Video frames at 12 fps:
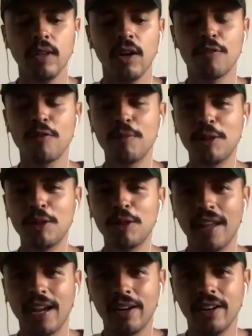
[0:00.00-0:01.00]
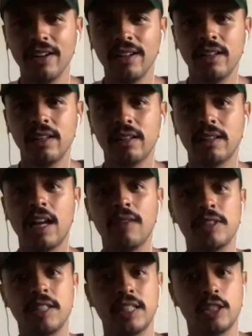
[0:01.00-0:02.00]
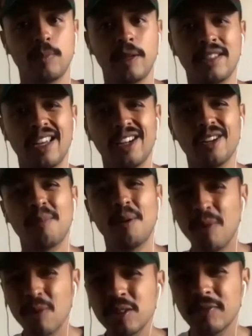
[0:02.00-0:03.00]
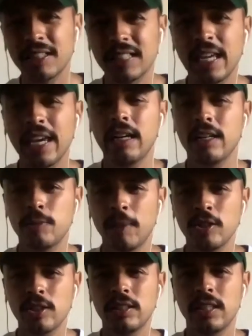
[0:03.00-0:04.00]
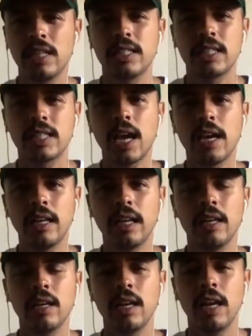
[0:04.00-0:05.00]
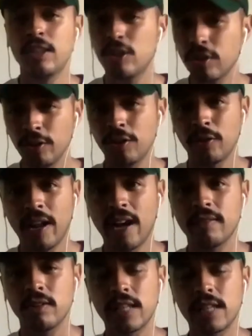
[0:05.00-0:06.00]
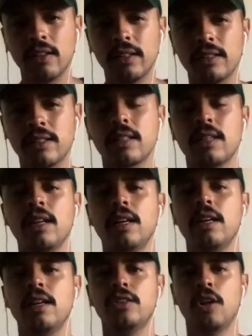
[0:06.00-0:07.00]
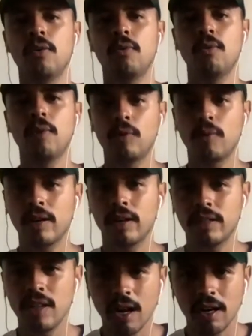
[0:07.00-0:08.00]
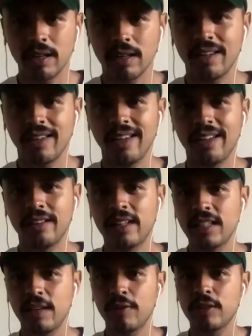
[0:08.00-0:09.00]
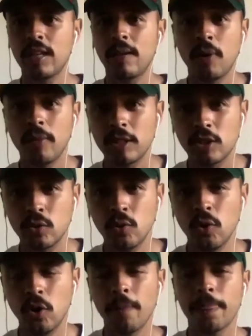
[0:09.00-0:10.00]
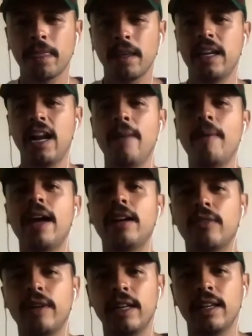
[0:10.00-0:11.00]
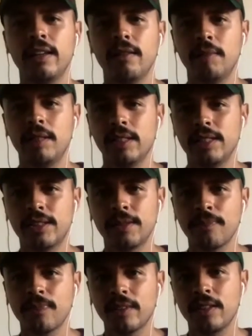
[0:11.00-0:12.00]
are familiar with anger. A lot of us can express anger, but most of us can't, especially in today's society, and certainly don't have those outlets. So when we're young, and let's say, for example, I'm in school and I'm angry because,